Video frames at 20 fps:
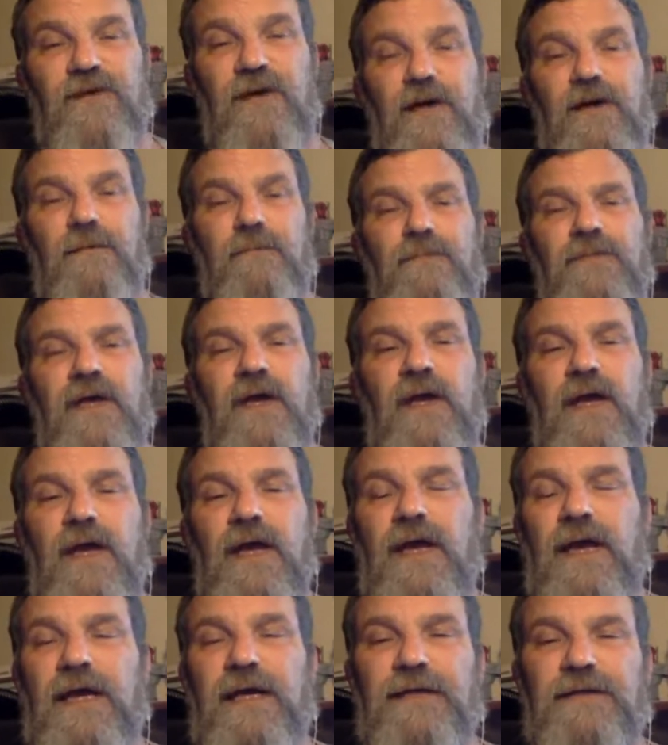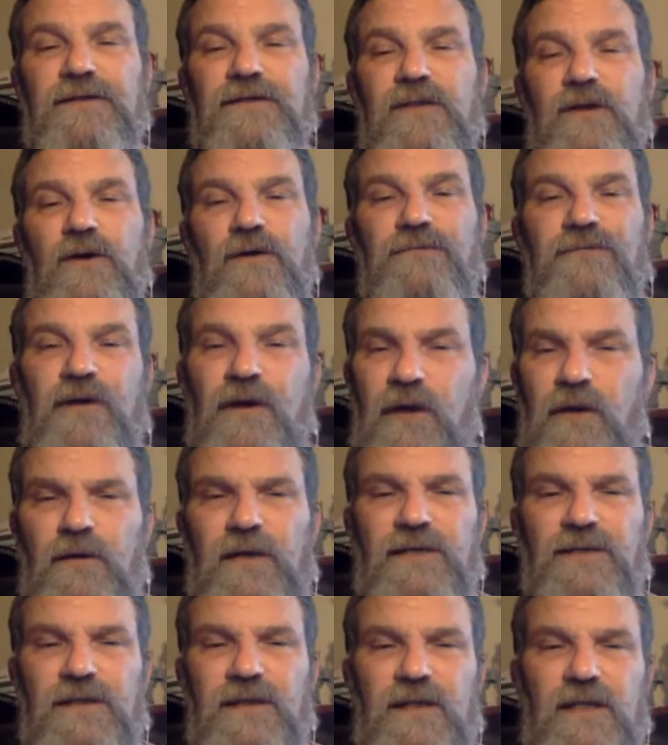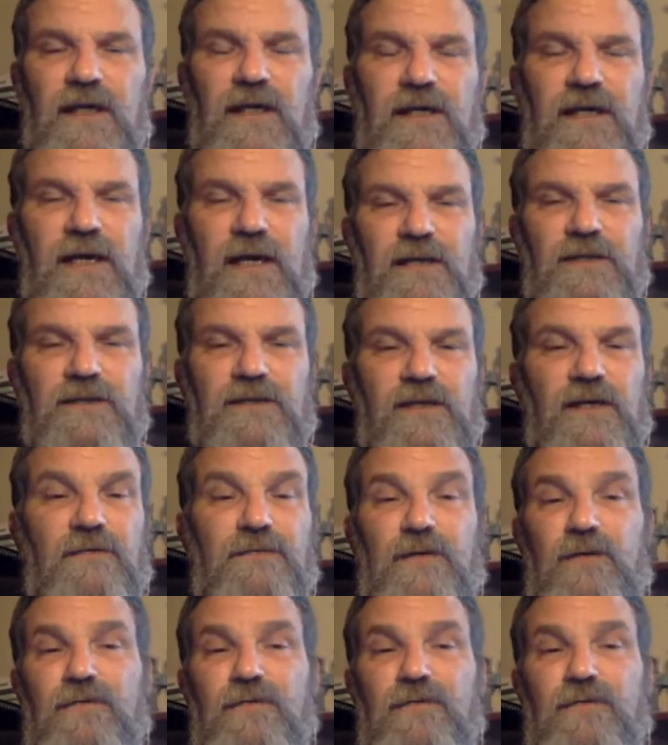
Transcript: up. And so if you're interested in that kind of stuff,